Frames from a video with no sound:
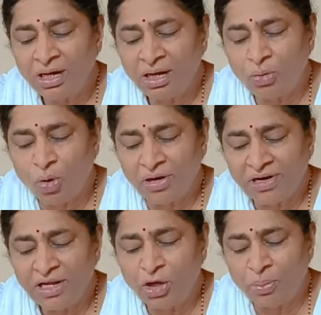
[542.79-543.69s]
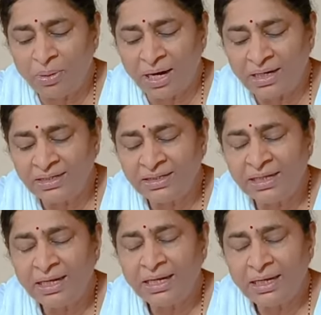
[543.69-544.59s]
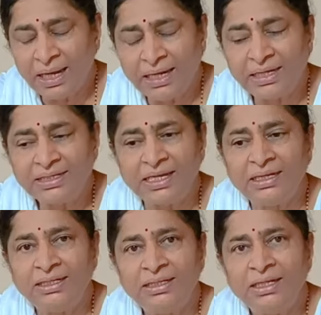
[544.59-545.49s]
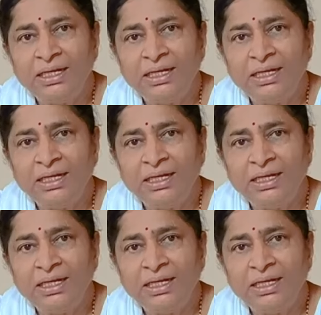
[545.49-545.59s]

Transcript: watering your plants. Like I said,